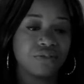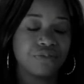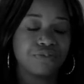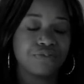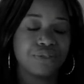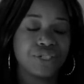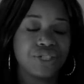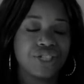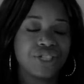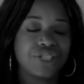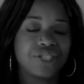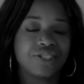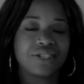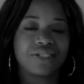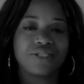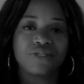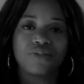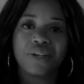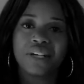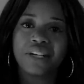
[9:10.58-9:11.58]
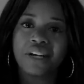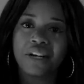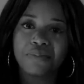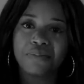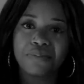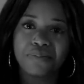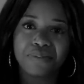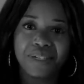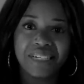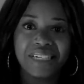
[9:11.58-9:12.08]
but she still has to wake up
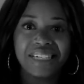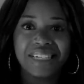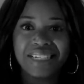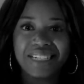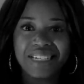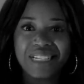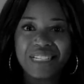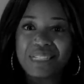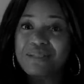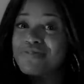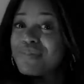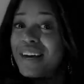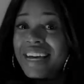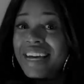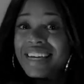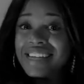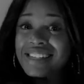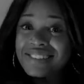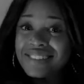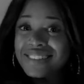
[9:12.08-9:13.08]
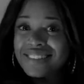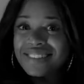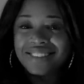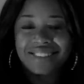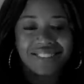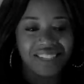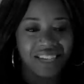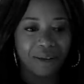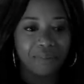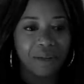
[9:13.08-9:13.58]
and smile
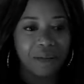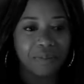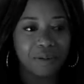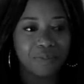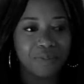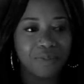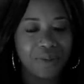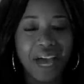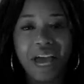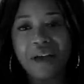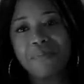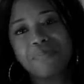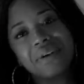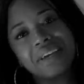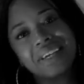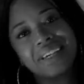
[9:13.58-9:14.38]
and make people happy,